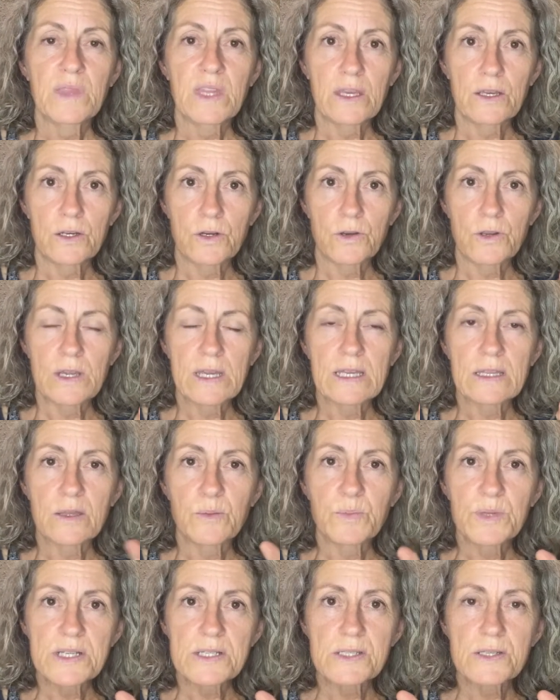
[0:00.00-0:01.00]
You get the
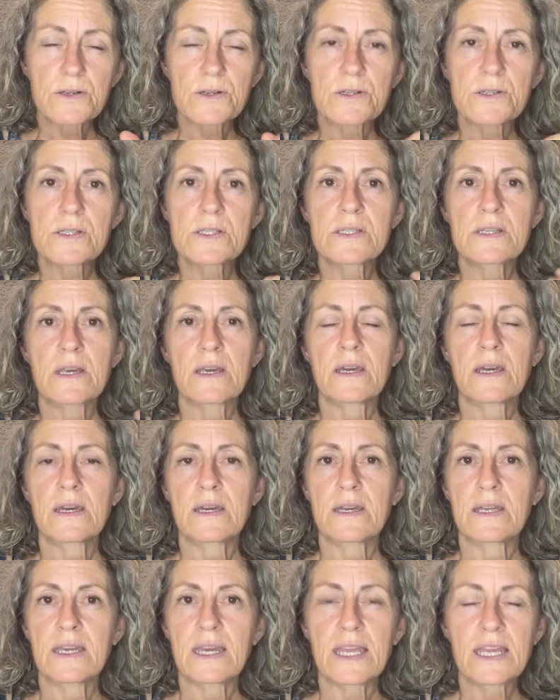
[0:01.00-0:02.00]
blisters,
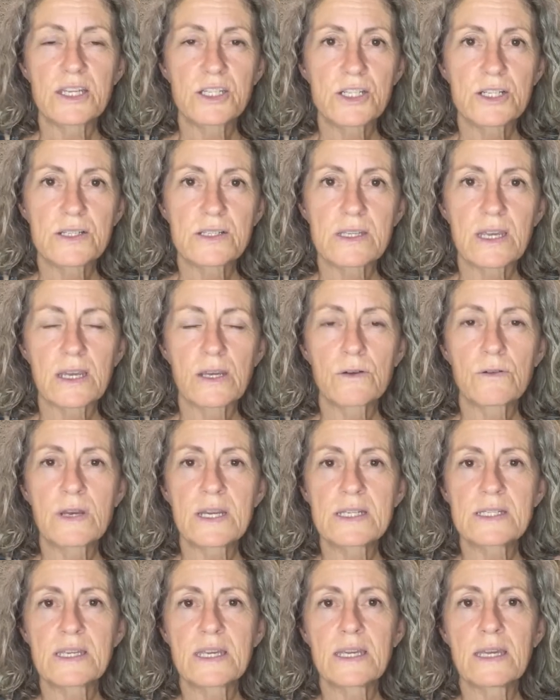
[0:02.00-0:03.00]
itches like
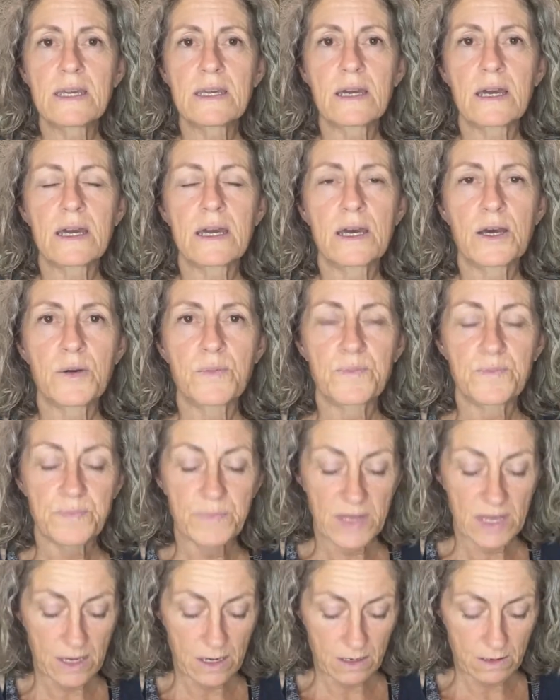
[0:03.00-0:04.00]
crazy.
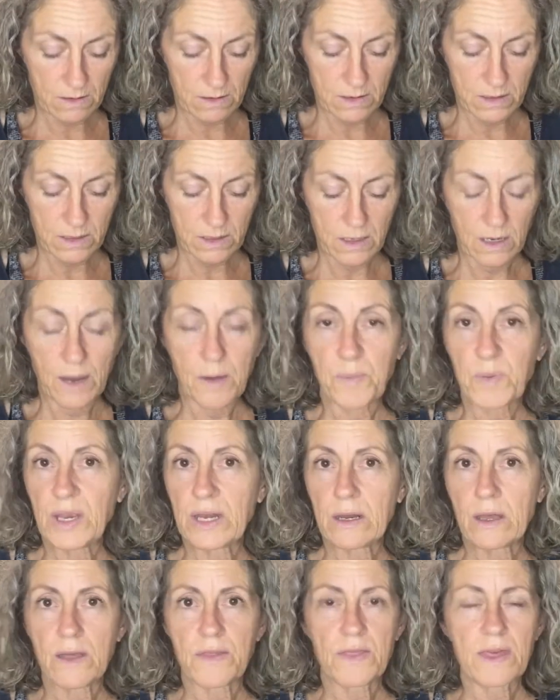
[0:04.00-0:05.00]
Then
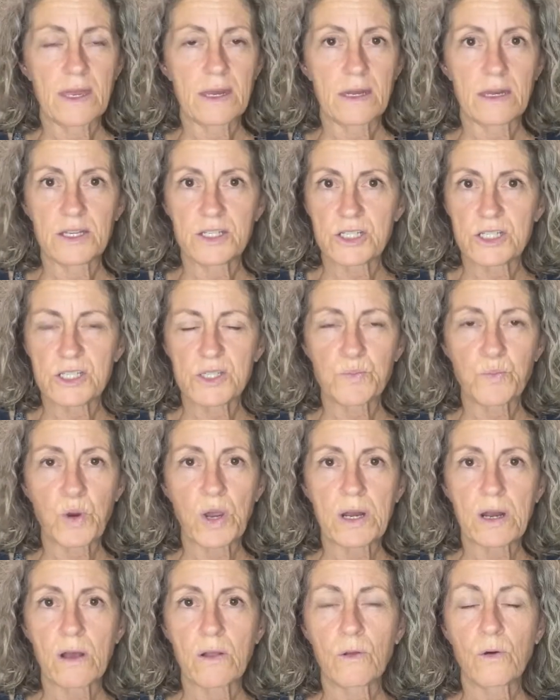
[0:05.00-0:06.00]
it just
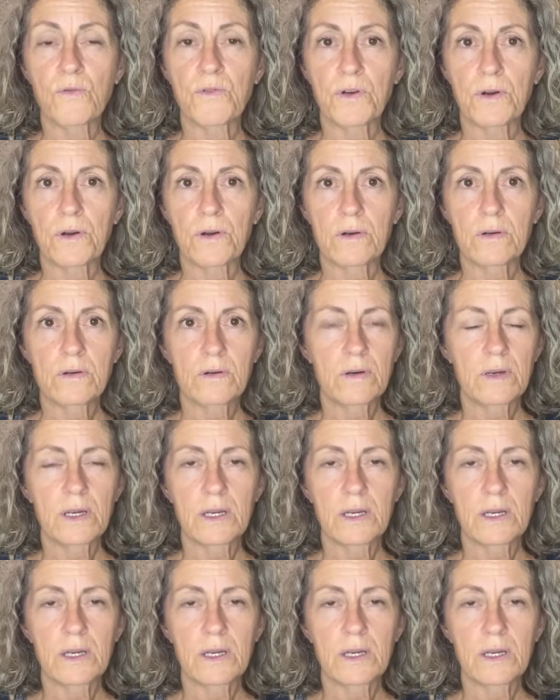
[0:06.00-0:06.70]
spread all over.